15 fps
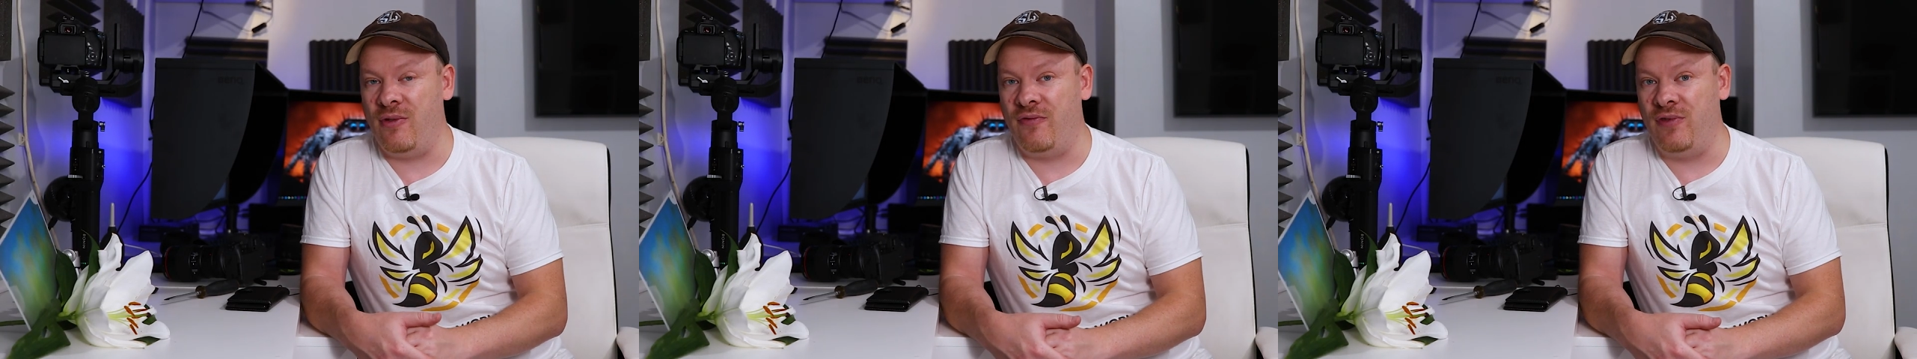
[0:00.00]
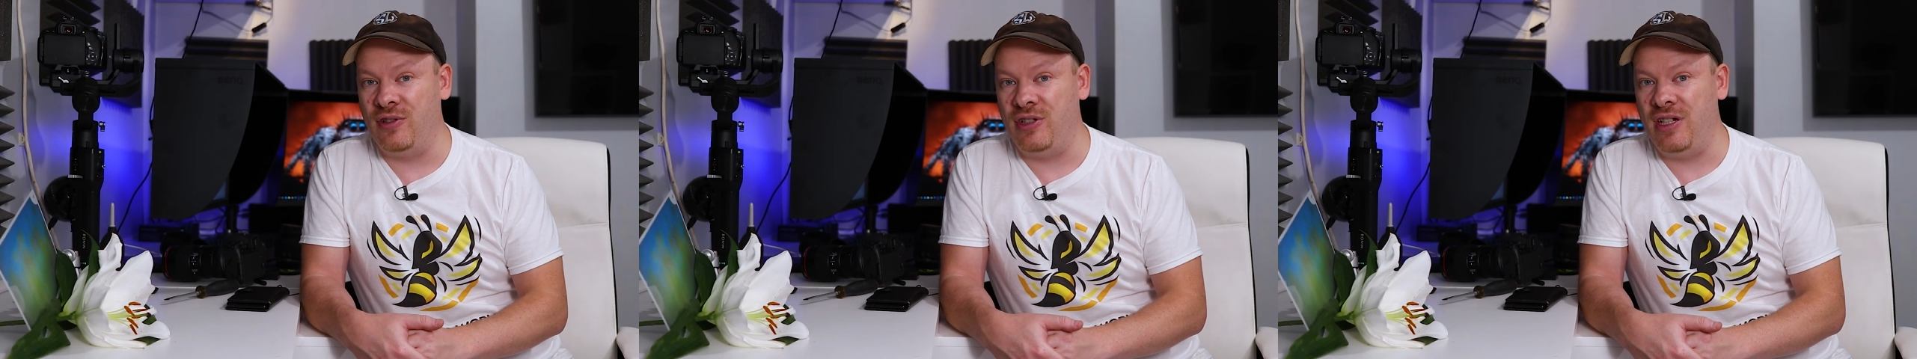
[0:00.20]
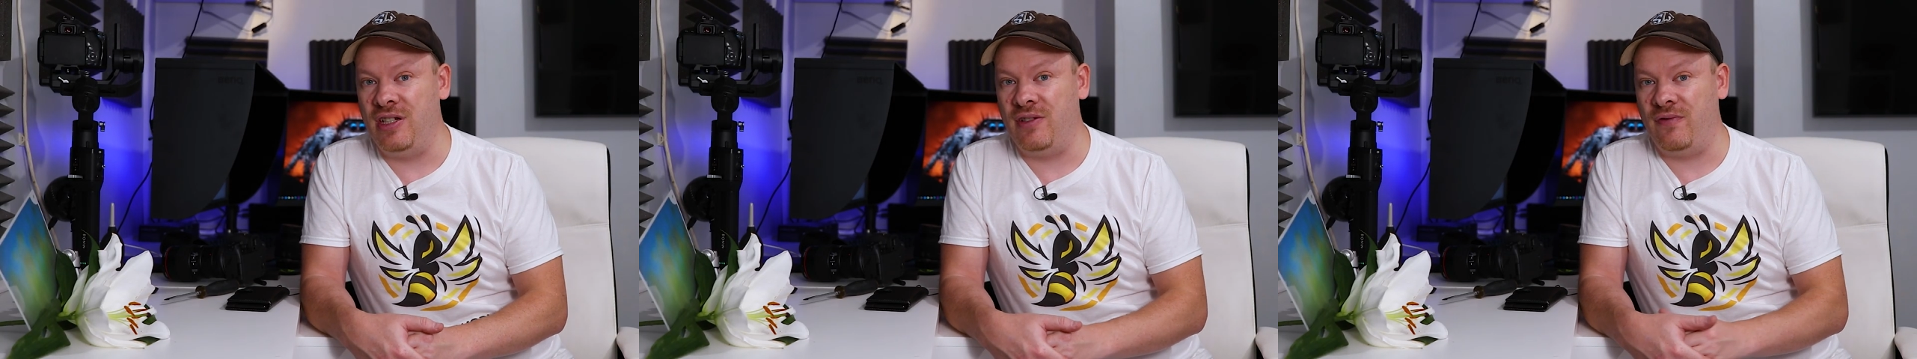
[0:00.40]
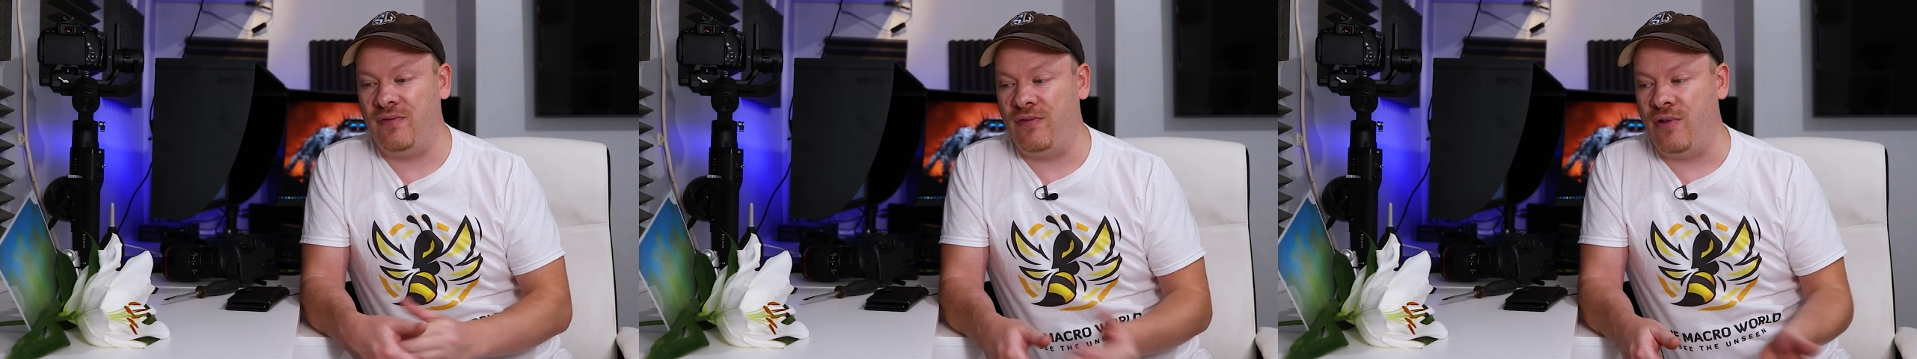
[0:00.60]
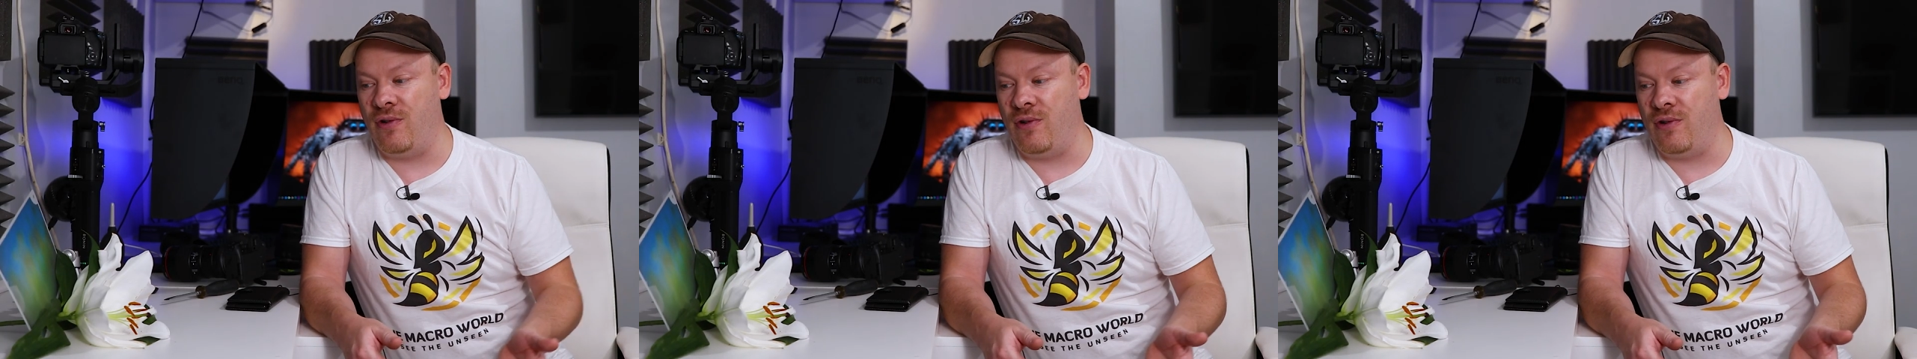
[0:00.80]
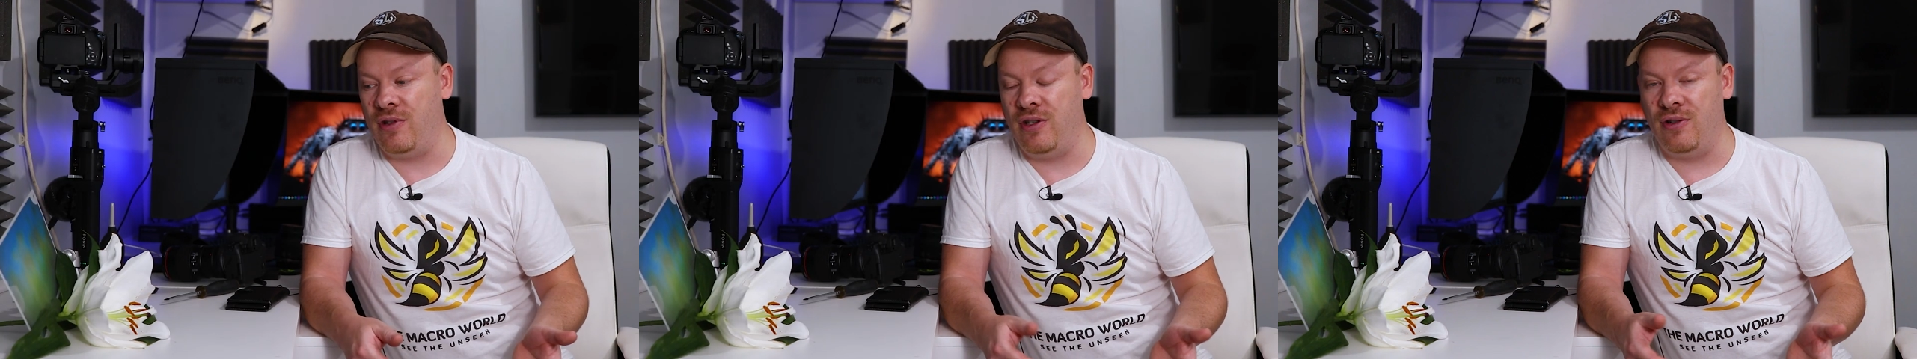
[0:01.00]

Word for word: footage for